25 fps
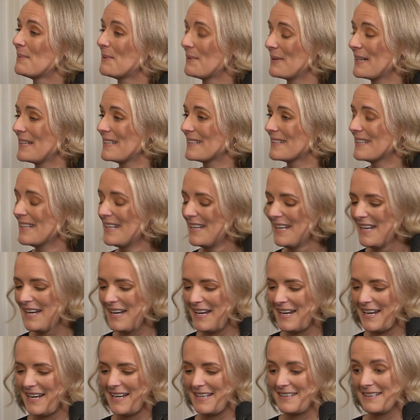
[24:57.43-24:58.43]
point.
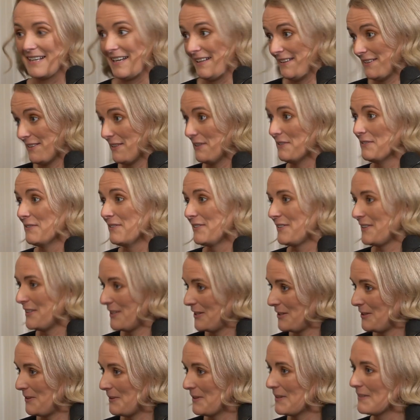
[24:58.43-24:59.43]
I love
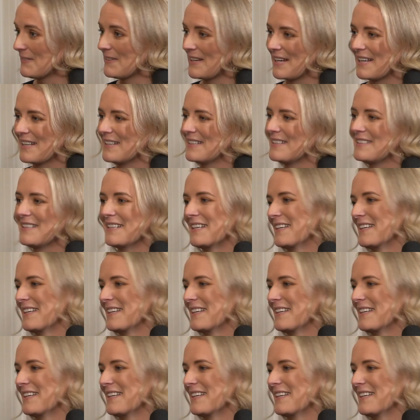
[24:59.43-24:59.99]
that you have had